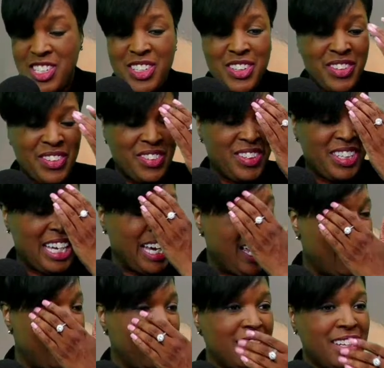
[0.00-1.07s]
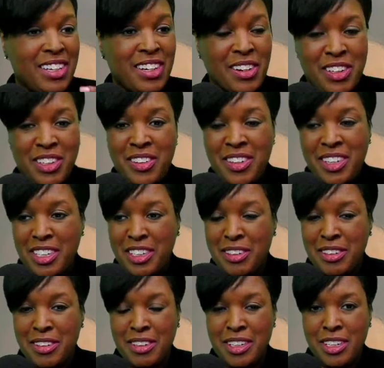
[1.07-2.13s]
too. Yeah,
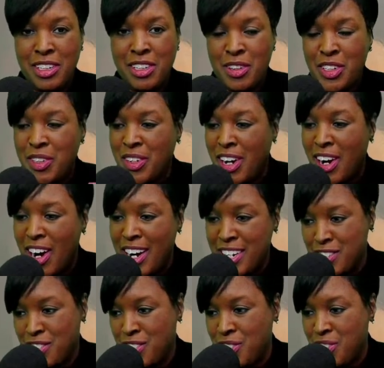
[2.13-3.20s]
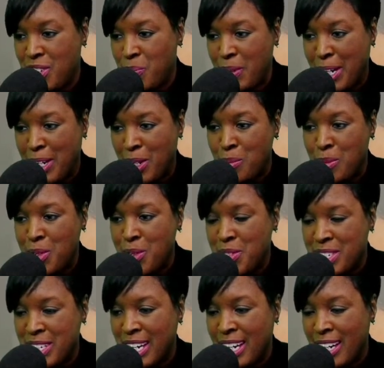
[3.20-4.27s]
you're an artist too and making
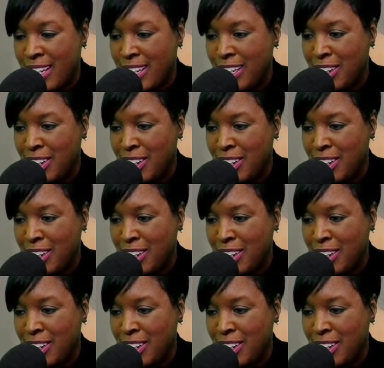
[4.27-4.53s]
music,